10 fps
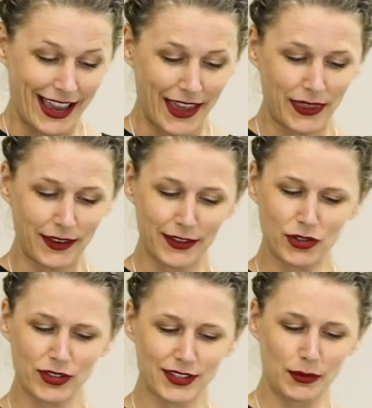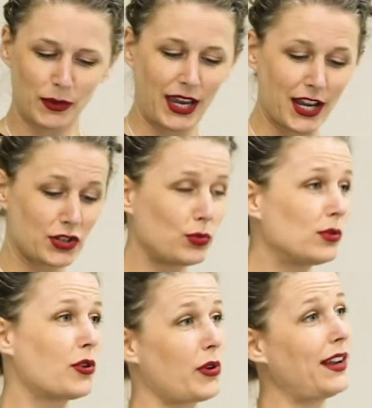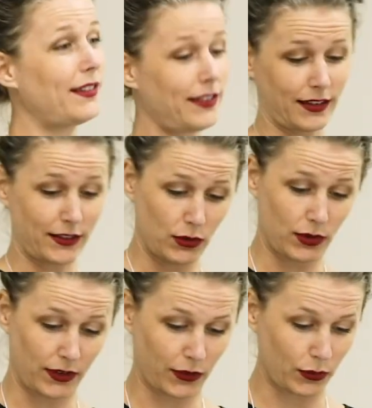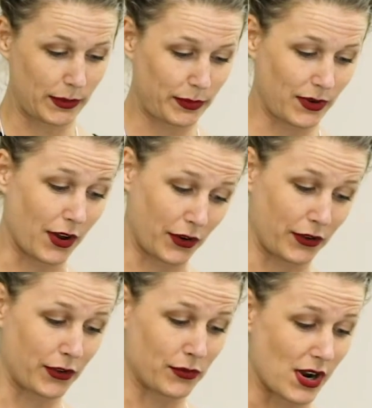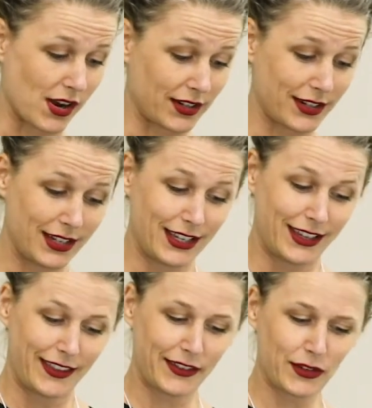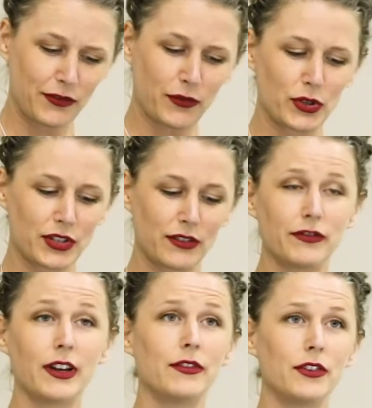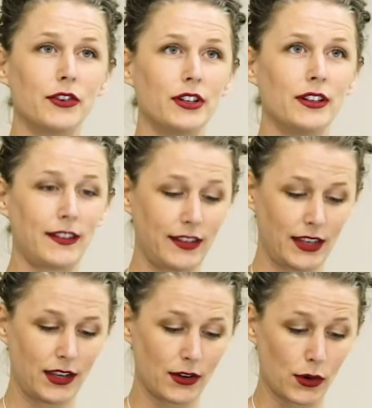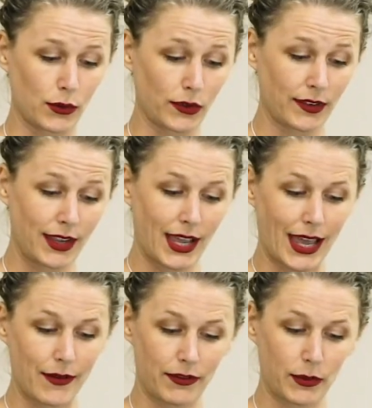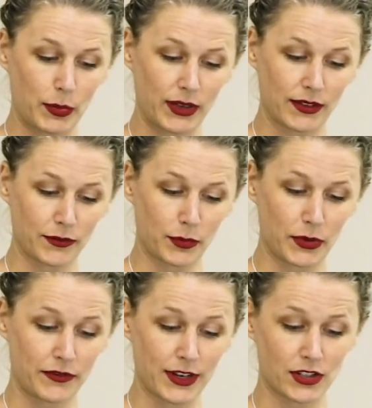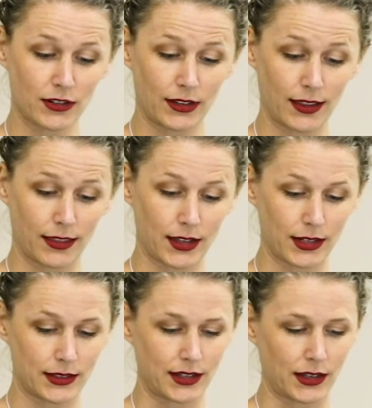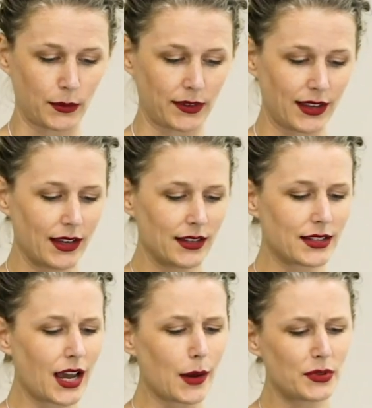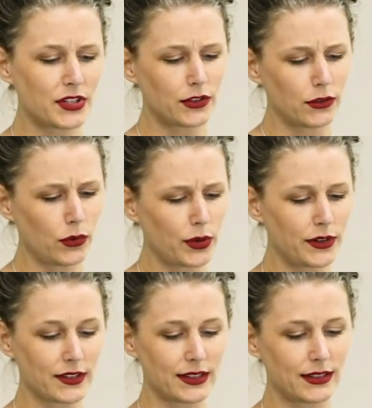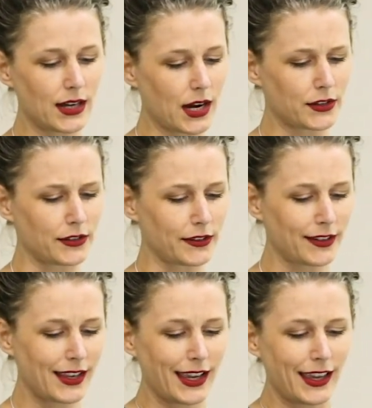And these aren't just some casual crazies you can sweep under the rug. These are Fortune 500 CEOs, MVPs of professional athletic teams, top-tier lawyers and doctors.